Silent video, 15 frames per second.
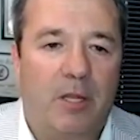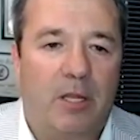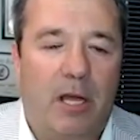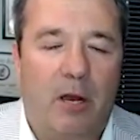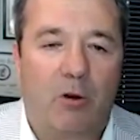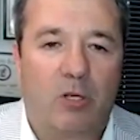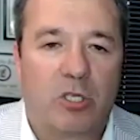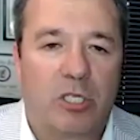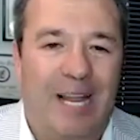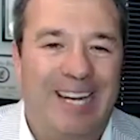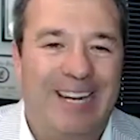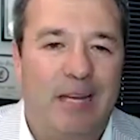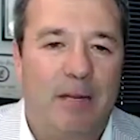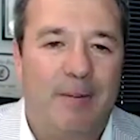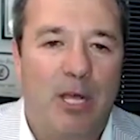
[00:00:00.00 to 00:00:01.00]
They are
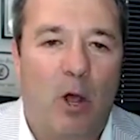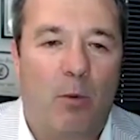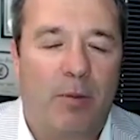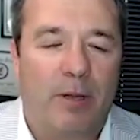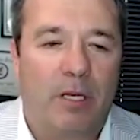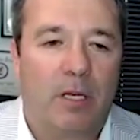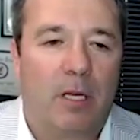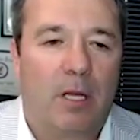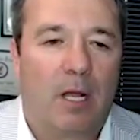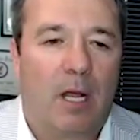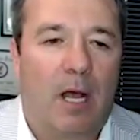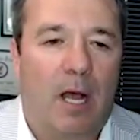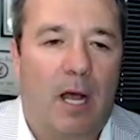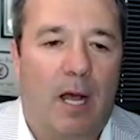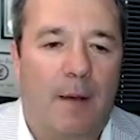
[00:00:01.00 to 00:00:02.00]
slated to be open
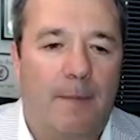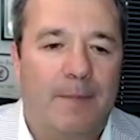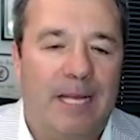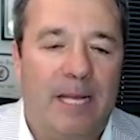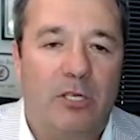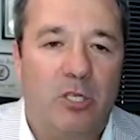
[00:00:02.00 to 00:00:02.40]
in